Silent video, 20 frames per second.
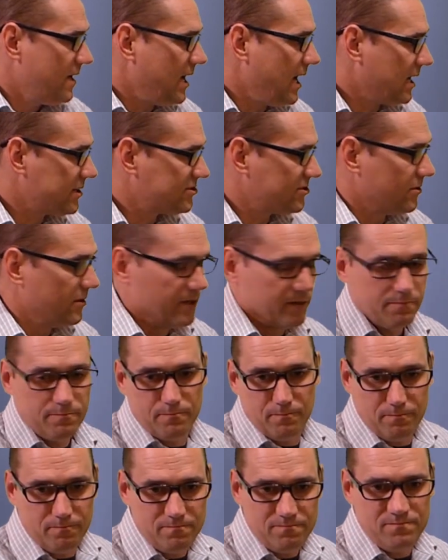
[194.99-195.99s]
Excellent.
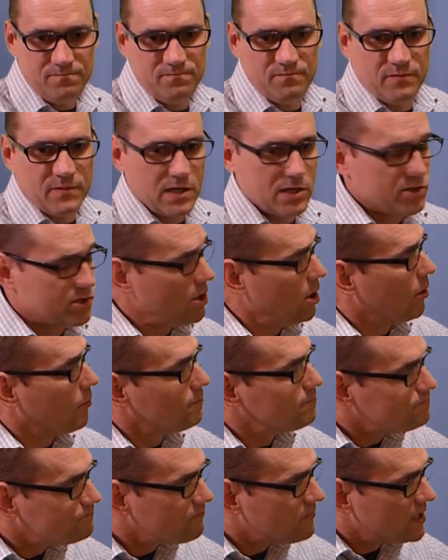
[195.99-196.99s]

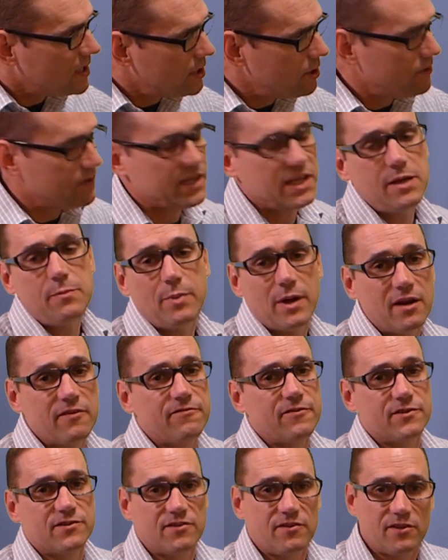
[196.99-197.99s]
So, here are the key
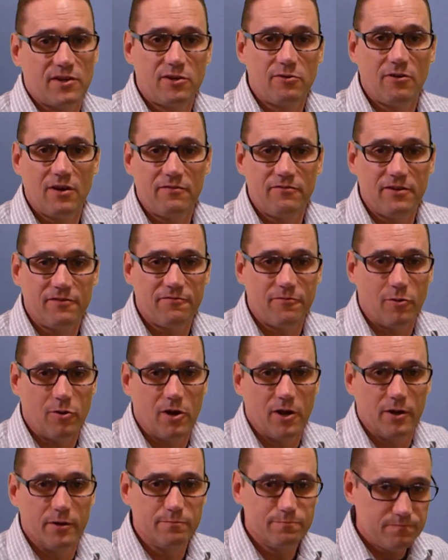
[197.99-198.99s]
benefits of the
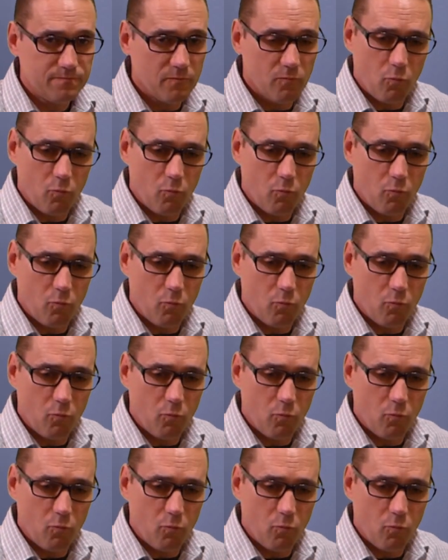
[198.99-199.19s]
QAV400.